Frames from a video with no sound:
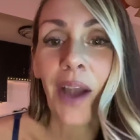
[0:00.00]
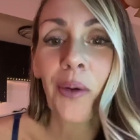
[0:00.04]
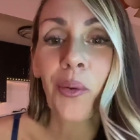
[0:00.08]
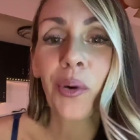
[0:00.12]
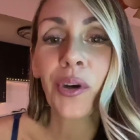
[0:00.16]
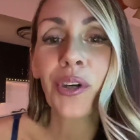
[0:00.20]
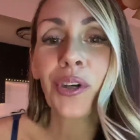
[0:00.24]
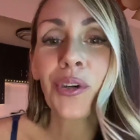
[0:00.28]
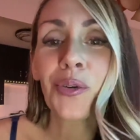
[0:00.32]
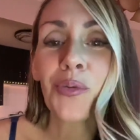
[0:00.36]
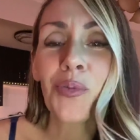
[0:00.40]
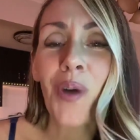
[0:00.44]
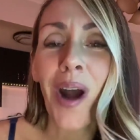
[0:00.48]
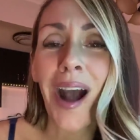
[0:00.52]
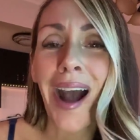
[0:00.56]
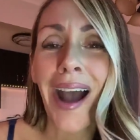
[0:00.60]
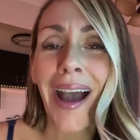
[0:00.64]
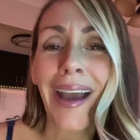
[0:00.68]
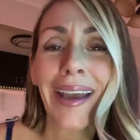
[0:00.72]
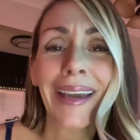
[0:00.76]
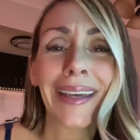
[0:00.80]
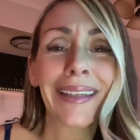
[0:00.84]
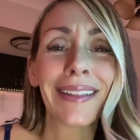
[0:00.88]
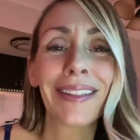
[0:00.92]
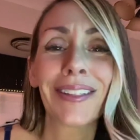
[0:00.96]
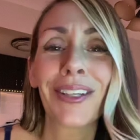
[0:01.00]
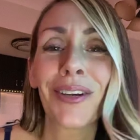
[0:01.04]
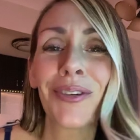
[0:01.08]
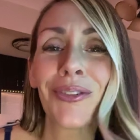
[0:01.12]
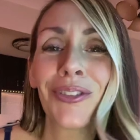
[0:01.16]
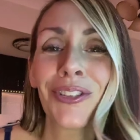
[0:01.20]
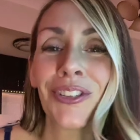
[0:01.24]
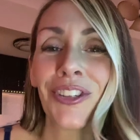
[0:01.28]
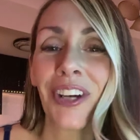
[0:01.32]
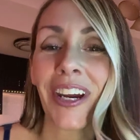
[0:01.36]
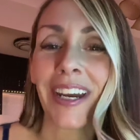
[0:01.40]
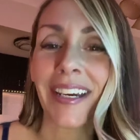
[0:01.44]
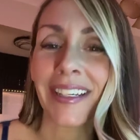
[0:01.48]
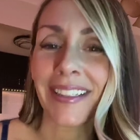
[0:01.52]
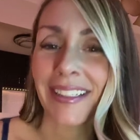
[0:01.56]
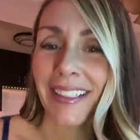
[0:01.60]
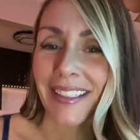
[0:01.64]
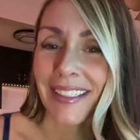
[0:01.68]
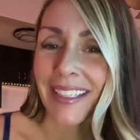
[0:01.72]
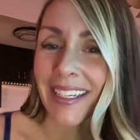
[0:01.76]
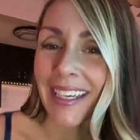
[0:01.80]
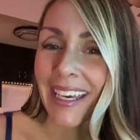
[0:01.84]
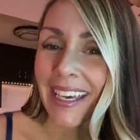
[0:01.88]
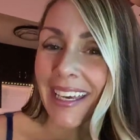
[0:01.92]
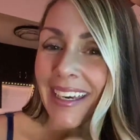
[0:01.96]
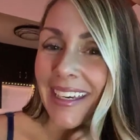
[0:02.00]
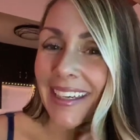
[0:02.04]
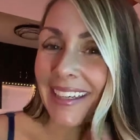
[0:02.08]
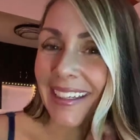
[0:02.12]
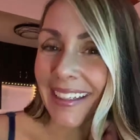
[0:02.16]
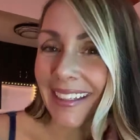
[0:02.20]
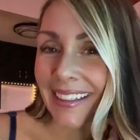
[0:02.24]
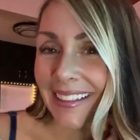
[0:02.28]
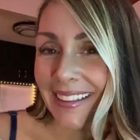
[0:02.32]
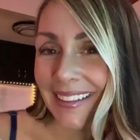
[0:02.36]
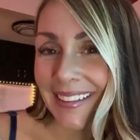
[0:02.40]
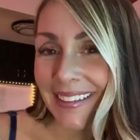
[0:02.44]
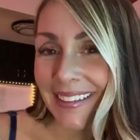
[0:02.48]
I wonder why. It's so strange, isn't it?